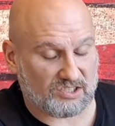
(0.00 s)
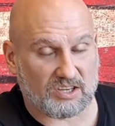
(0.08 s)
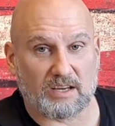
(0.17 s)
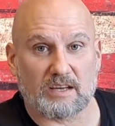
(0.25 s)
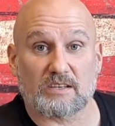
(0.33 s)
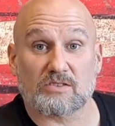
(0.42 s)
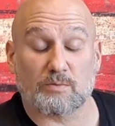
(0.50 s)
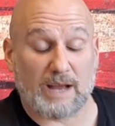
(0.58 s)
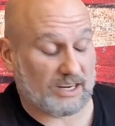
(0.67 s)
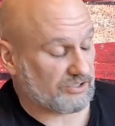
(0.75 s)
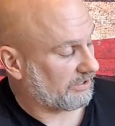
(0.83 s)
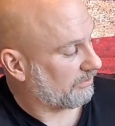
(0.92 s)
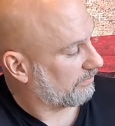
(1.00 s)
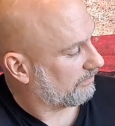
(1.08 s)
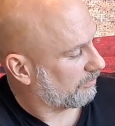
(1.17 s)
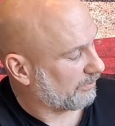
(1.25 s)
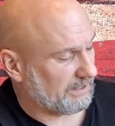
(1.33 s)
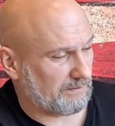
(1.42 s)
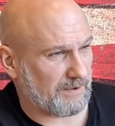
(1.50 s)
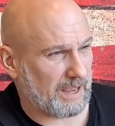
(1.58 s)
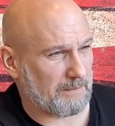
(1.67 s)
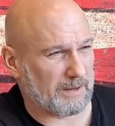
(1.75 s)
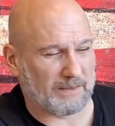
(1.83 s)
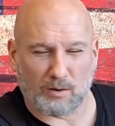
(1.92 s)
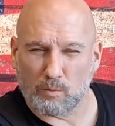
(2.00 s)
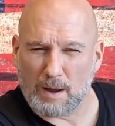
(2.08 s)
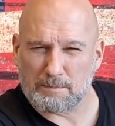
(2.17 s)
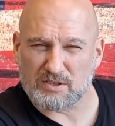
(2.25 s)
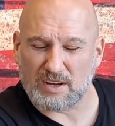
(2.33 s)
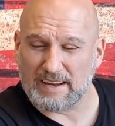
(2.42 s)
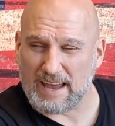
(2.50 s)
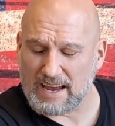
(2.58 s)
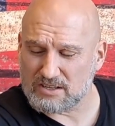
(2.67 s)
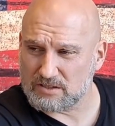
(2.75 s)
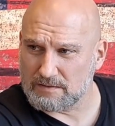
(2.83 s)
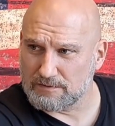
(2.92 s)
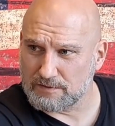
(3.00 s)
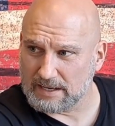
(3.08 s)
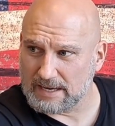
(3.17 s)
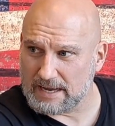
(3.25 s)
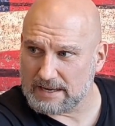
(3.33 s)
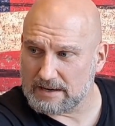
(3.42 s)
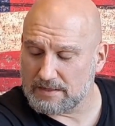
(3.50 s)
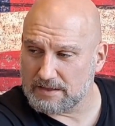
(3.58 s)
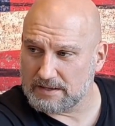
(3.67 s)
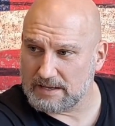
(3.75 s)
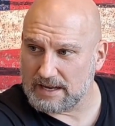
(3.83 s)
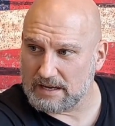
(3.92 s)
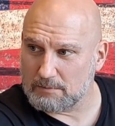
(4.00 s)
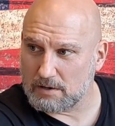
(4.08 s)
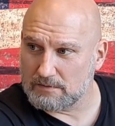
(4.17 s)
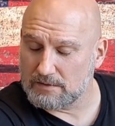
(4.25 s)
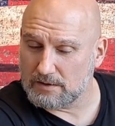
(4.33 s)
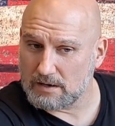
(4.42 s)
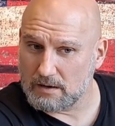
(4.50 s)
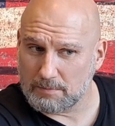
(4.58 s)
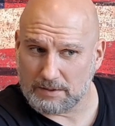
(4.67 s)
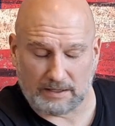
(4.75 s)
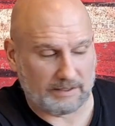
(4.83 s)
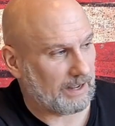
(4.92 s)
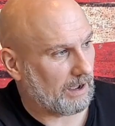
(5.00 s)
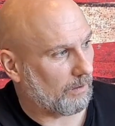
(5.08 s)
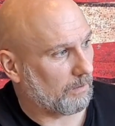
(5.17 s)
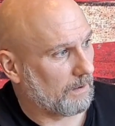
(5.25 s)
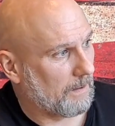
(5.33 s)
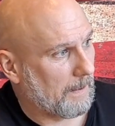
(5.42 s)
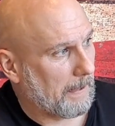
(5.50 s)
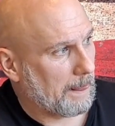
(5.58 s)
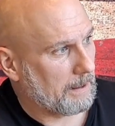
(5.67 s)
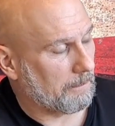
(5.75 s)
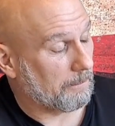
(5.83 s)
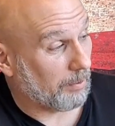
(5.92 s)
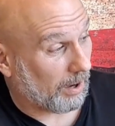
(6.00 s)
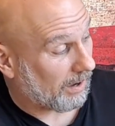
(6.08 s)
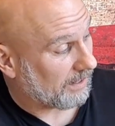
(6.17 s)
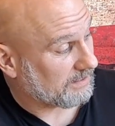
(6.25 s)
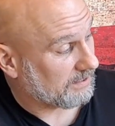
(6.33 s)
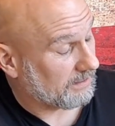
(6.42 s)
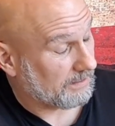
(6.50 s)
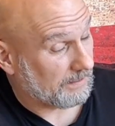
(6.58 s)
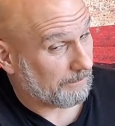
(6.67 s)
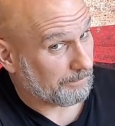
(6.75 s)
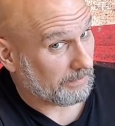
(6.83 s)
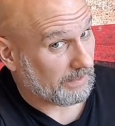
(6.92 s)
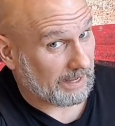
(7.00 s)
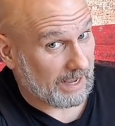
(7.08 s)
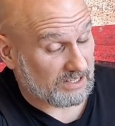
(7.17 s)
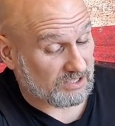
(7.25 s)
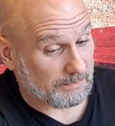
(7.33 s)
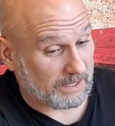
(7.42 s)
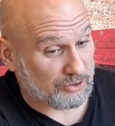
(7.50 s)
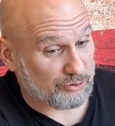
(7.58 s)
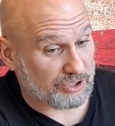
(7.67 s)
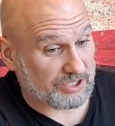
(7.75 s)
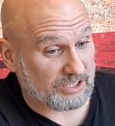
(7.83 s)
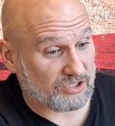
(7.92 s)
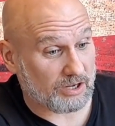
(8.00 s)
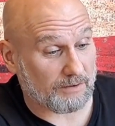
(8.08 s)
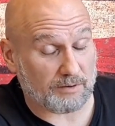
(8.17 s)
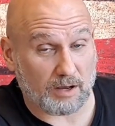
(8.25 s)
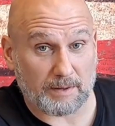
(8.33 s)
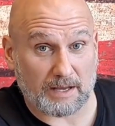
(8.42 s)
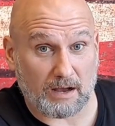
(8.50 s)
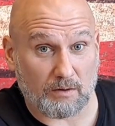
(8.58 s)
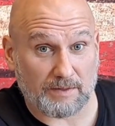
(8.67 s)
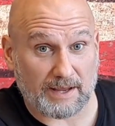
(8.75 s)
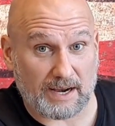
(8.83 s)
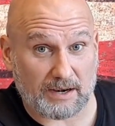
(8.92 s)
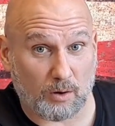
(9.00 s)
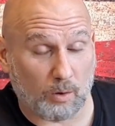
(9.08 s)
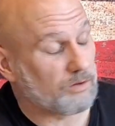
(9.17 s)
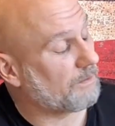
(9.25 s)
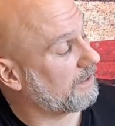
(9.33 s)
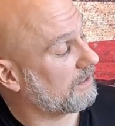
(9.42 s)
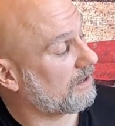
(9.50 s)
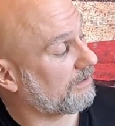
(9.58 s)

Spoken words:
it is actually revamping their website. I actually forget the name of the company now. But they got some interesting stuff coming out. They got a hold of me the